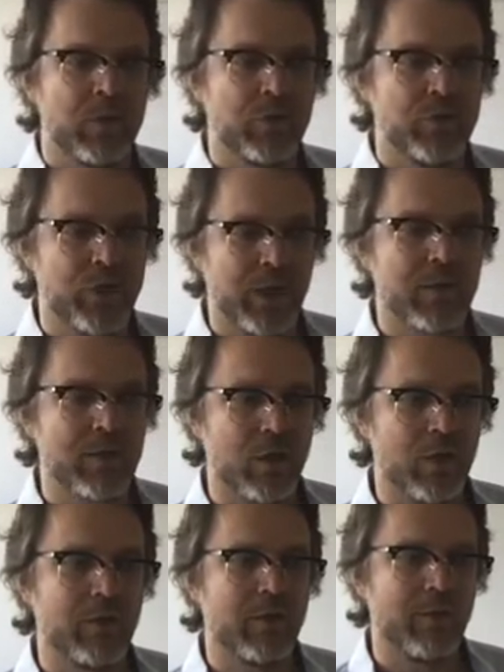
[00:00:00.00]
just
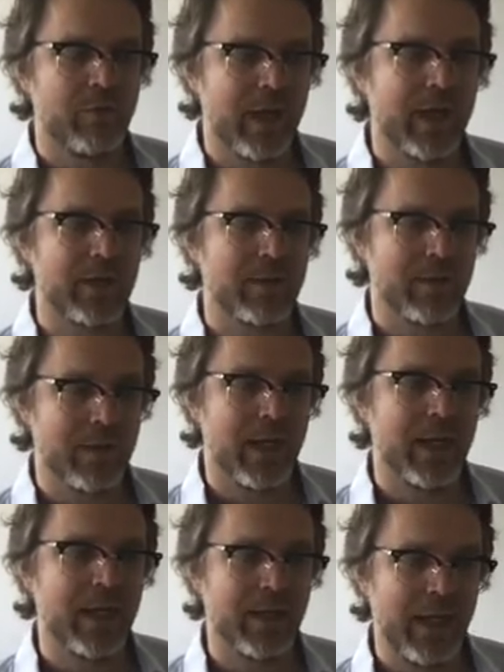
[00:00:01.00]
over the fact
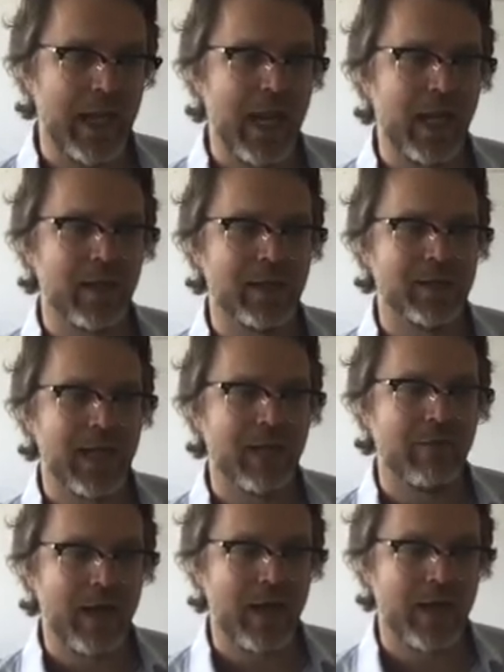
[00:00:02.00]
that the Allies have
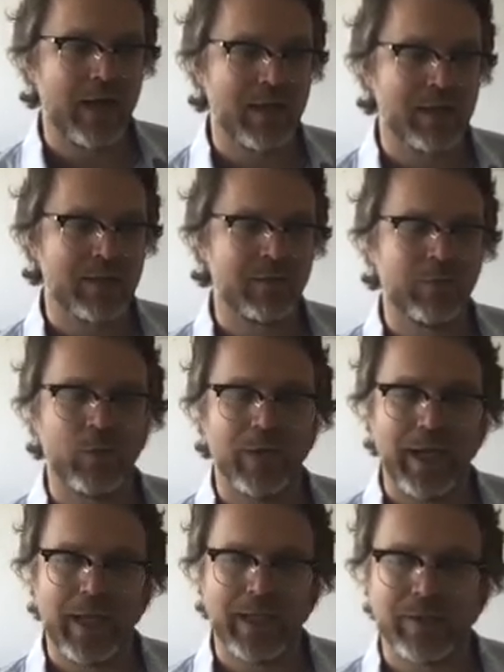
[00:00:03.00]
asked for
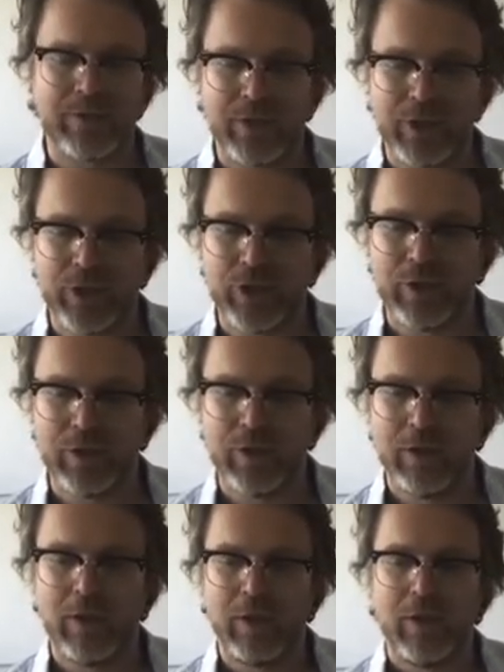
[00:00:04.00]
extradition
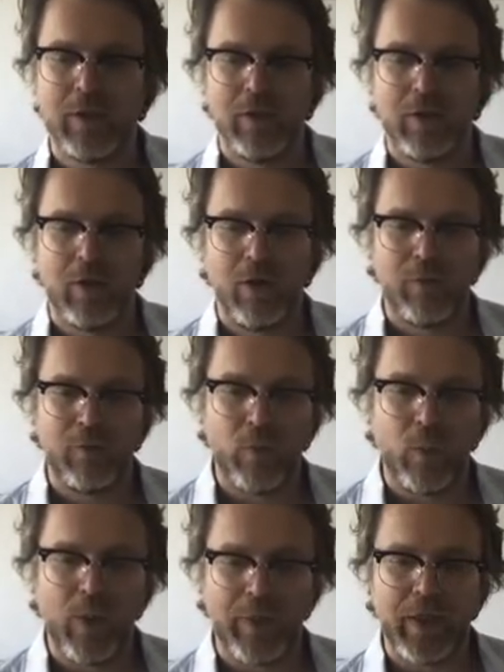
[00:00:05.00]
of
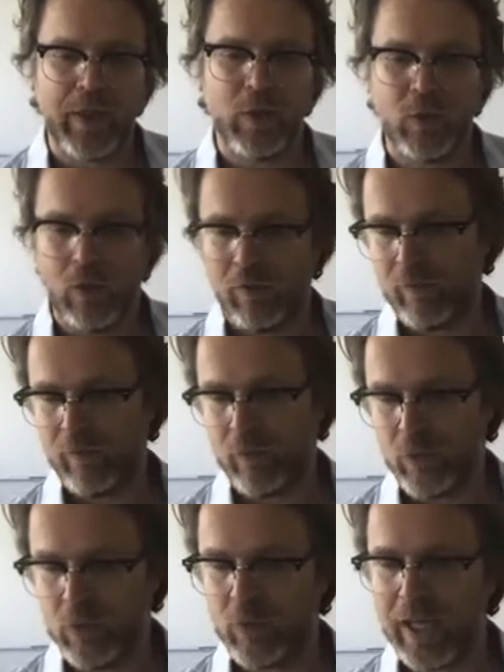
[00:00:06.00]

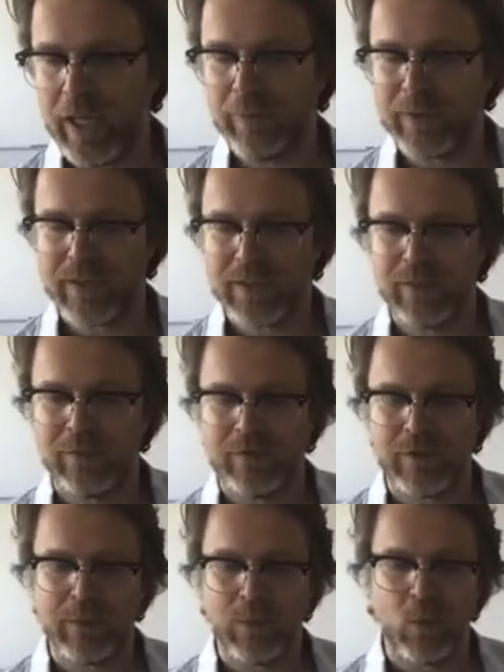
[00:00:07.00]
who they perceive
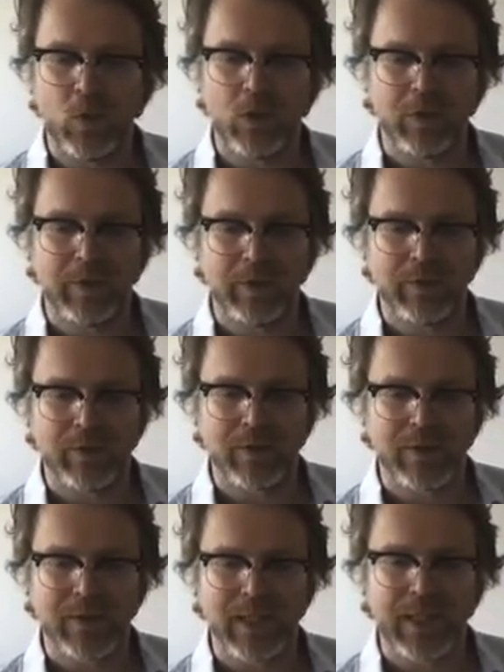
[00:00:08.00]
to be war criminals
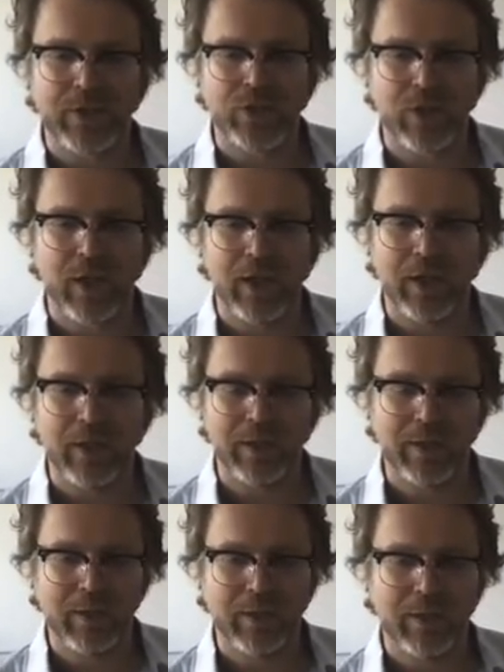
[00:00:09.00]
to stand trial
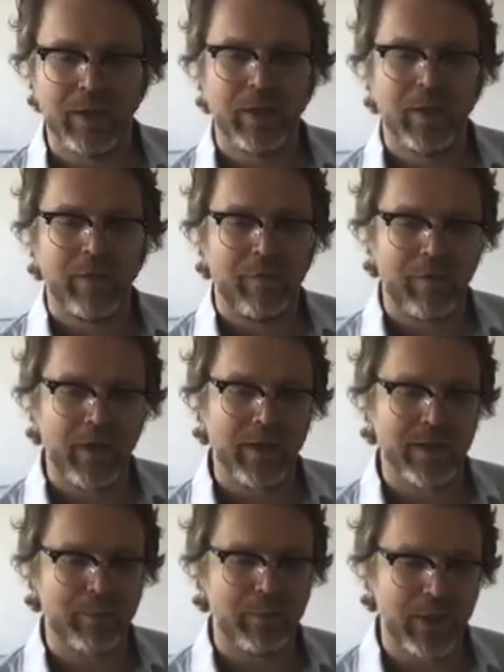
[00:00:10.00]
in
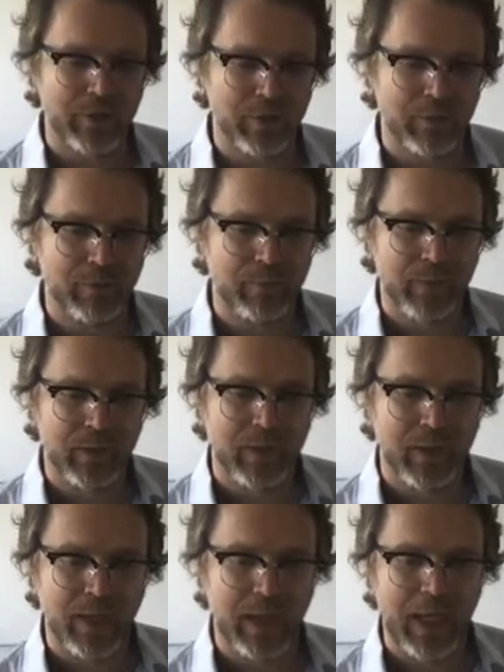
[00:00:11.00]
France, Belgium,
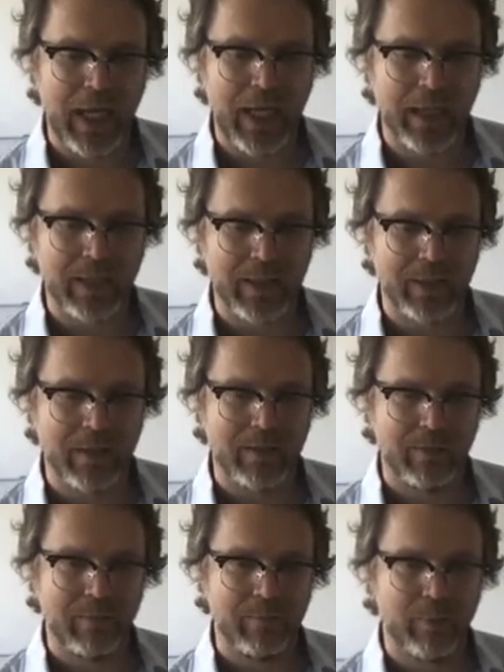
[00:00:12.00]
and
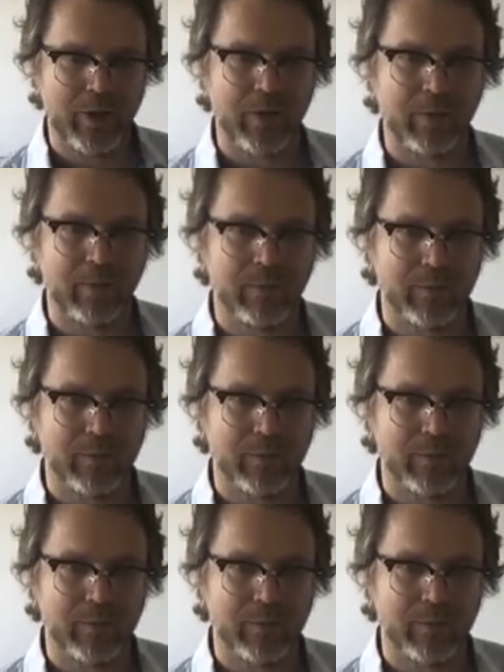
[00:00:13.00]
Britain.